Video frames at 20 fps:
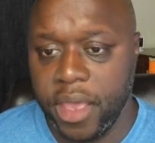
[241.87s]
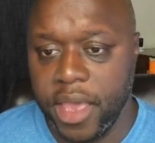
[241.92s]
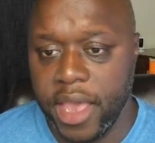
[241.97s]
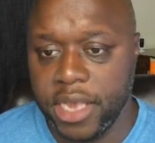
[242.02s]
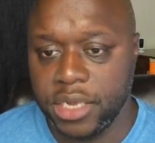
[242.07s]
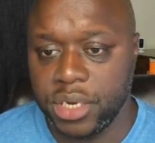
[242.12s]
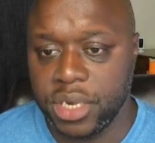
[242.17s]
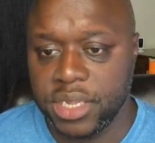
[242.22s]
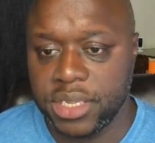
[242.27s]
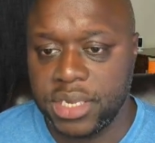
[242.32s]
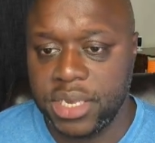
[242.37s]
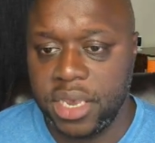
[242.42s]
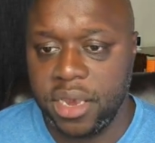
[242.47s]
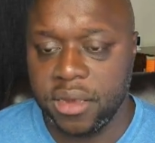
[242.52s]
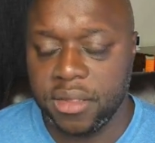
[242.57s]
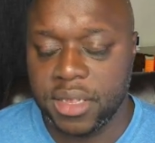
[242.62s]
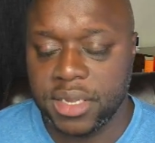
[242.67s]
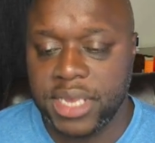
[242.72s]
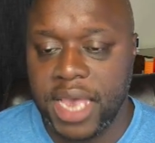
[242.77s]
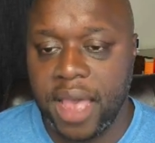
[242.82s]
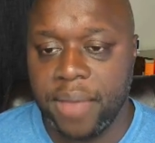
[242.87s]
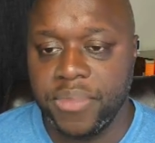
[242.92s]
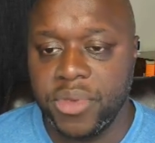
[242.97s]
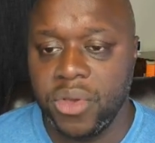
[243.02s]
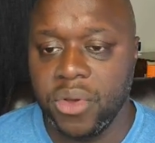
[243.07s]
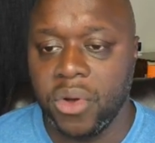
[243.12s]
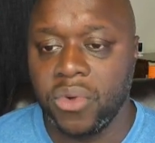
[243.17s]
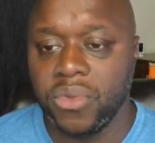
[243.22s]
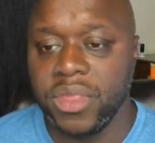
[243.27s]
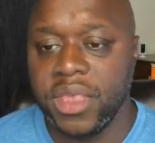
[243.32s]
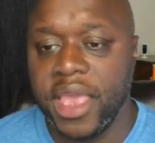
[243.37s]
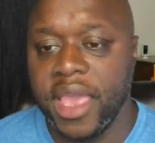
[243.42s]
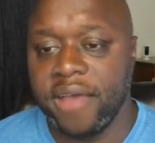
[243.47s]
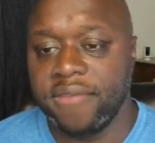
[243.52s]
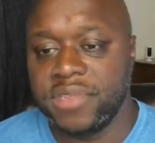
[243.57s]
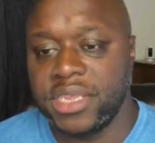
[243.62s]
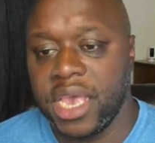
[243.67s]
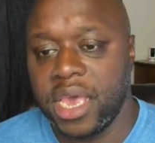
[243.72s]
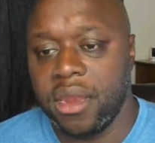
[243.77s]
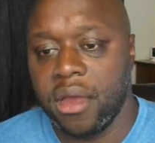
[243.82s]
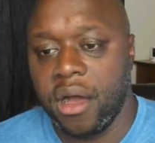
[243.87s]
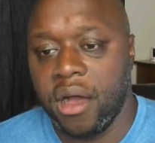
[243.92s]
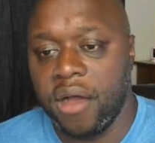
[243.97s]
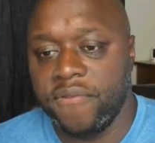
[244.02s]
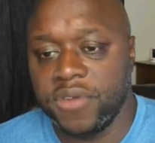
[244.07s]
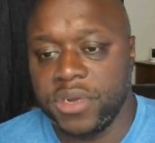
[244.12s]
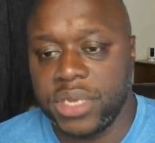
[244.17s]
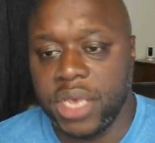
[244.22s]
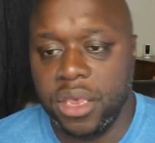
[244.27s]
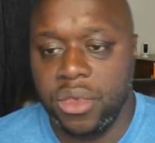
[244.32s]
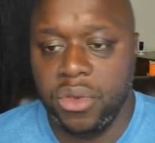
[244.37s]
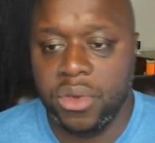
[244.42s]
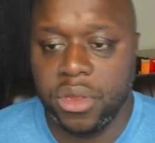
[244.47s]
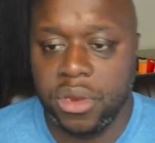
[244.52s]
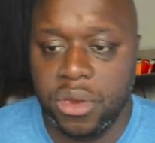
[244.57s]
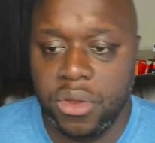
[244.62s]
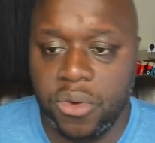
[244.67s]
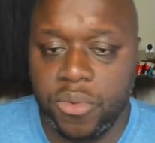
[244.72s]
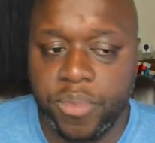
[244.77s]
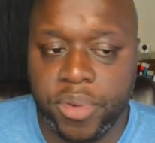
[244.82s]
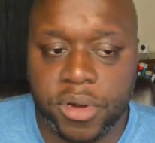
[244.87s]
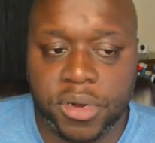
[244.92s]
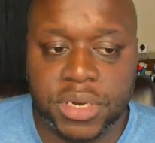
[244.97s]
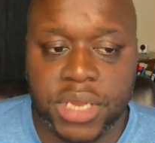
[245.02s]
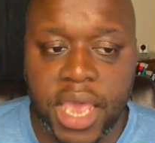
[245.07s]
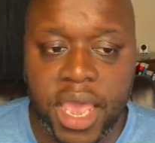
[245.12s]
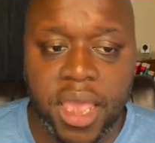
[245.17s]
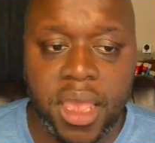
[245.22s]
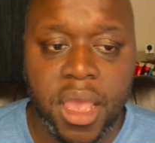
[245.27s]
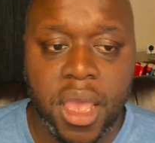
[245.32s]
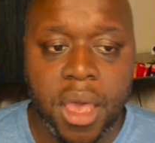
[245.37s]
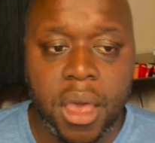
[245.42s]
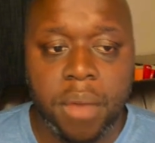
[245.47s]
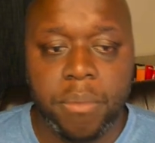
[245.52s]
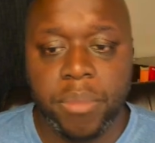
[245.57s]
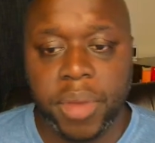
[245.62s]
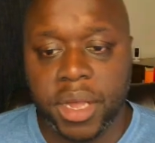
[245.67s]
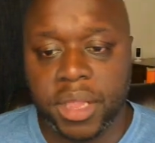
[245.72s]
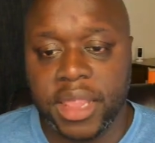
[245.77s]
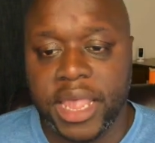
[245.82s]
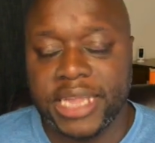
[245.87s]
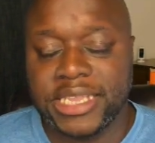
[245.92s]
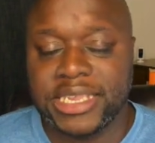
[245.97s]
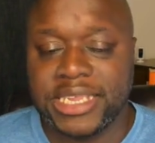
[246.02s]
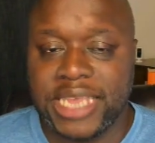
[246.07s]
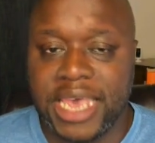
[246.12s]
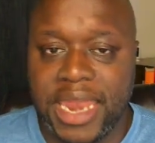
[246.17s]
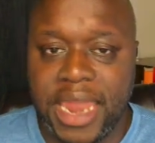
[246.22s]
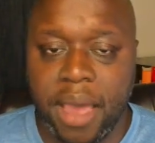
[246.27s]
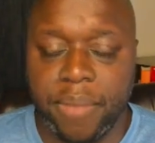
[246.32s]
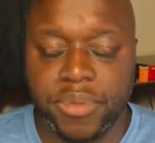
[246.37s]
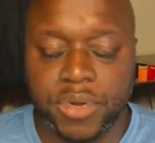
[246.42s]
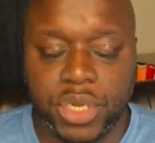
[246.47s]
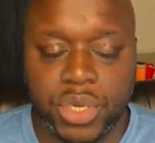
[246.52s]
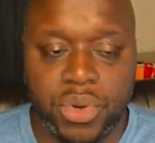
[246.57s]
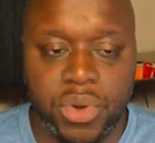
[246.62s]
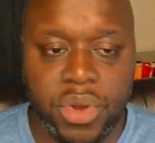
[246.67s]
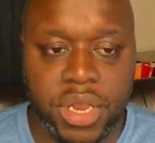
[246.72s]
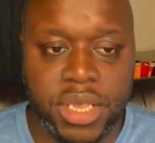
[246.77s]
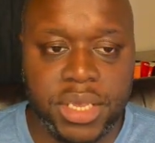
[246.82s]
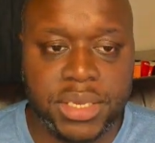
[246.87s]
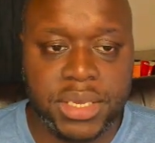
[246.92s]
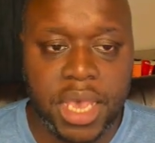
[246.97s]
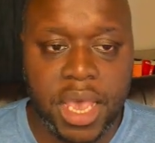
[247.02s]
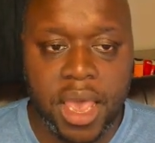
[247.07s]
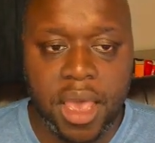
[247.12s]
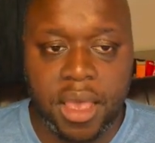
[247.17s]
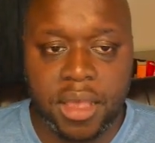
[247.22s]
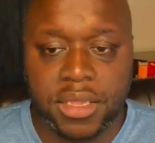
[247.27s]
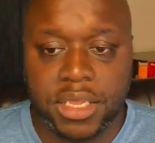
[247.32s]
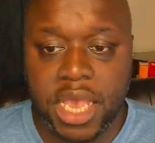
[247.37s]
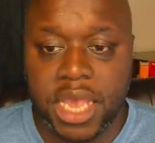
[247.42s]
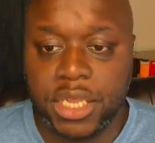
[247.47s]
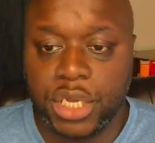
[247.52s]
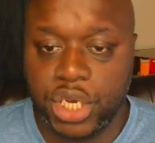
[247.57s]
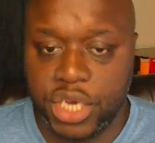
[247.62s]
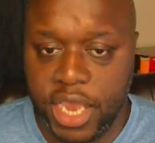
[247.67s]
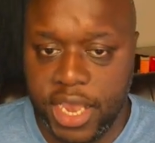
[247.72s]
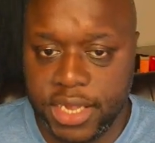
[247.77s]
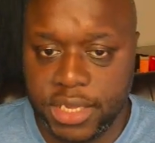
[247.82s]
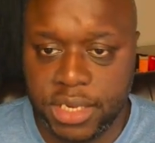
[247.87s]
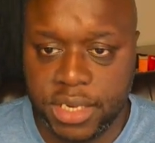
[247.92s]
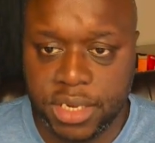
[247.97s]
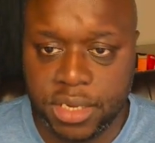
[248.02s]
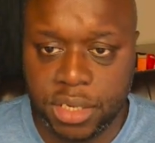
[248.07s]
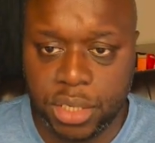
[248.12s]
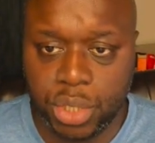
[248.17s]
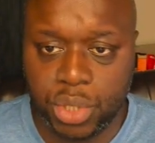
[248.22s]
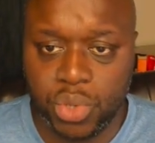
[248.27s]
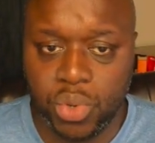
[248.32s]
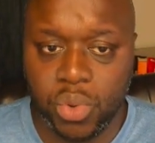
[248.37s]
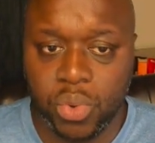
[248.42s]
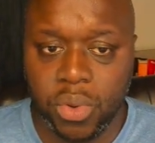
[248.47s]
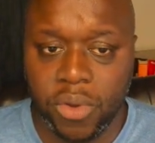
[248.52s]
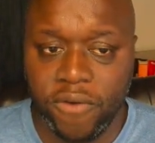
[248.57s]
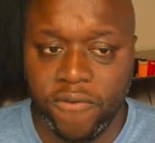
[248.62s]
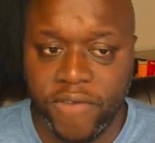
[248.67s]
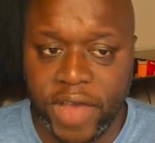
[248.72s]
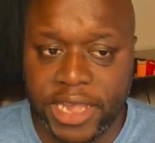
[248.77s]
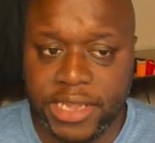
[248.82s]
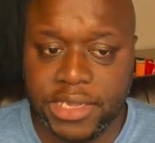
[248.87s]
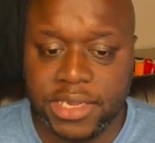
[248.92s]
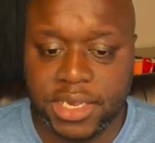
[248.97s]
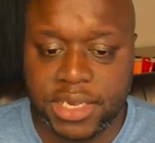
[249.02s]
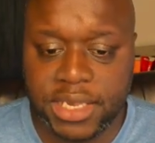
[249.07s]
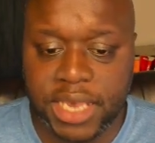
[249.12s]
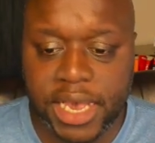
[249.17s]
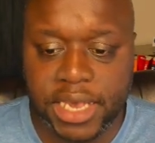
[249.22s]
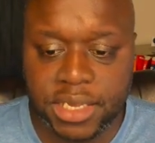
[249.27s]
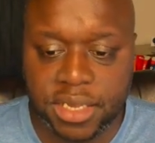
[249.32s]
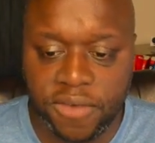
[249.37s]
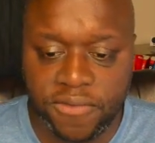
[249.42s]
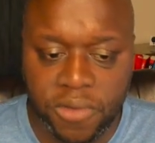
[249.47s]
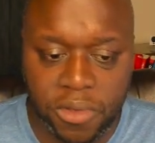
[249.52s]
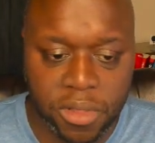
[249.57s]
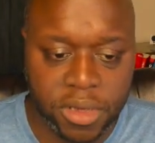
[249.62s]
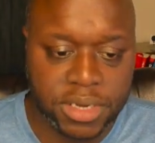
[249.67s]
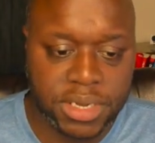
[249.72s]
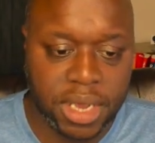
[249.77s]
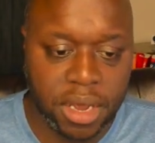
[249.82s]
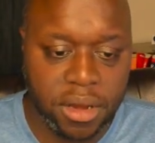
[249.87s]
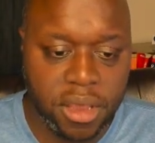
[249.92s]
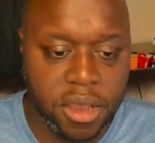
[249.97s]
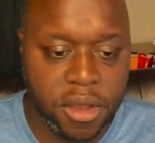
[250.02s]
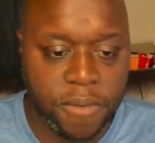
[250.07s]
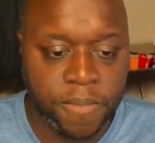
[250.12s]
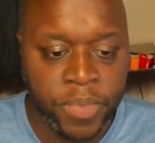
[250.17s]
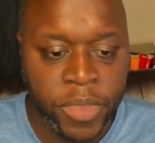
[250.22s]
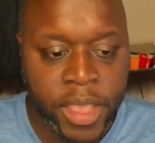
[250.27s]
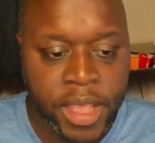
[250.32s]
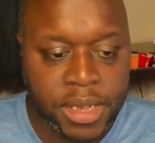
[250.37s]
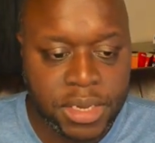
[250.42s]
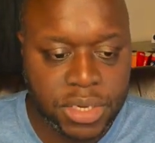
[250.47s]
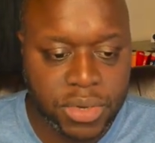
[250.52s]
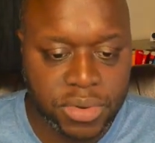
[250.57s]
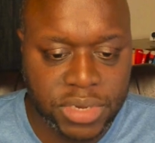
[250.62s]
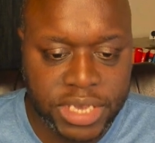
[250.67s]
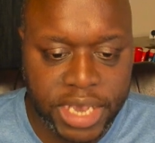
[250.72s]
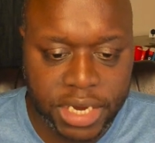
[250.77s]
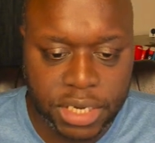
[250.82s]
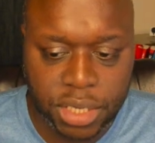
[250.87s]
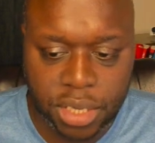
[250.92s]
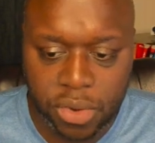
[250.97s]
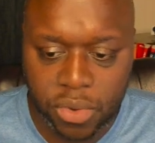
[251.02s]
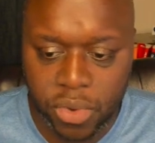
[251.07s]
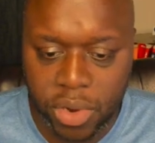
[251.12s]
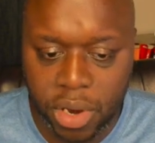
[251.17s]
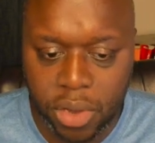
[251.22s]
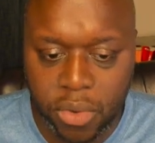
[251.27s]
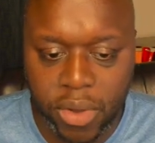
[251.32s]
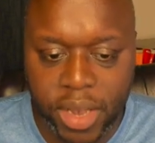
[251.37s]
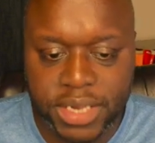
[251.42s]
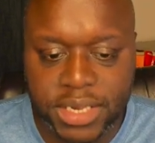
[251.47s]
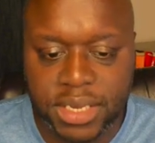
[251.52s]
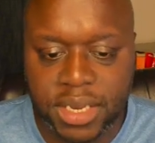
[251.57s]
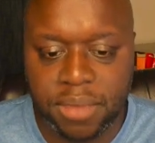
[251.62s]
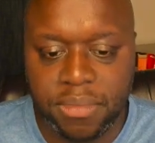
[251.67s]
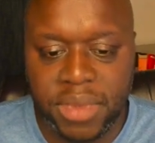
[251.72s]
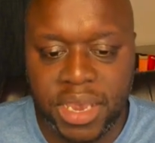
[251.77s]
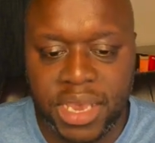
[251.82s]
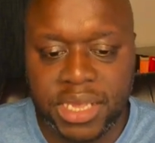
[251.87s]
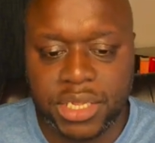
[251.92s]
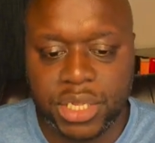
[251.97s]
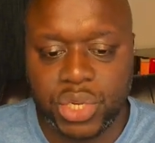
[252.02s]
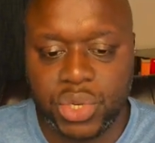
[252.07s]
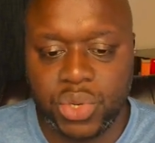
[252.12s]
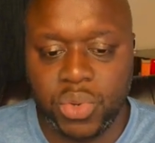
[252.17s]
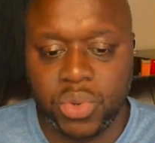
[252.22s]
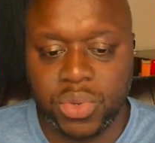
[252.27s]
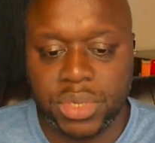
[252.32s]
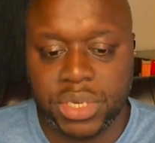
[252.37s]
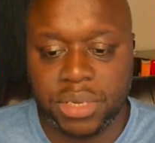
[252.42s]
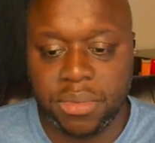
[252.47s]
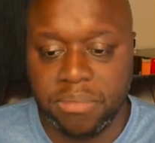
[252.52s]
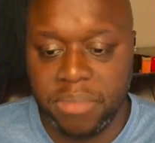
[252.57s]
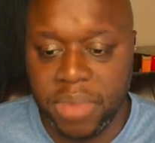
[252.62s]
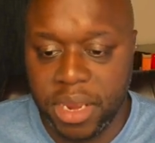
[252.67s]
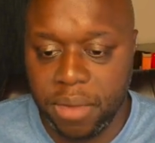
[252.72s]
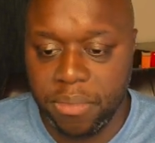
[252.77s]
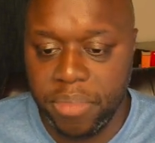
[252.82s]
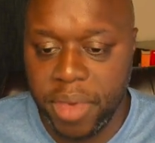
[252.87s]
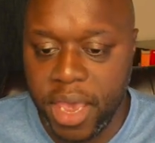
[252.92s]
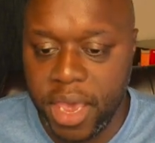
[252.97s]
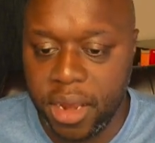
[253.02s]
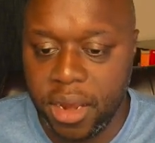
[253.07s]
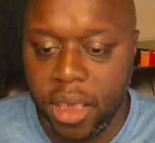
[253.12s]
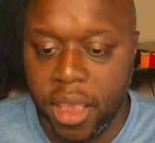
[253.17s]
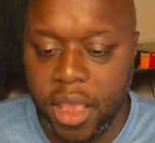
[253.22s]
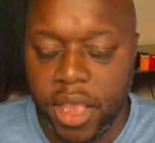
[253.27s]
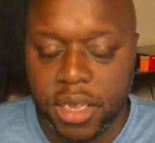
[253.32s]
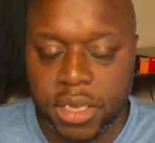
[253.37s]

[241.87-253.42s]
As you can see here at the top, you only have 10 offers that you can do per day, but that's 10 opportunities 10 chances to find success. If you look down here, someone's actually requesting me to submit a bid.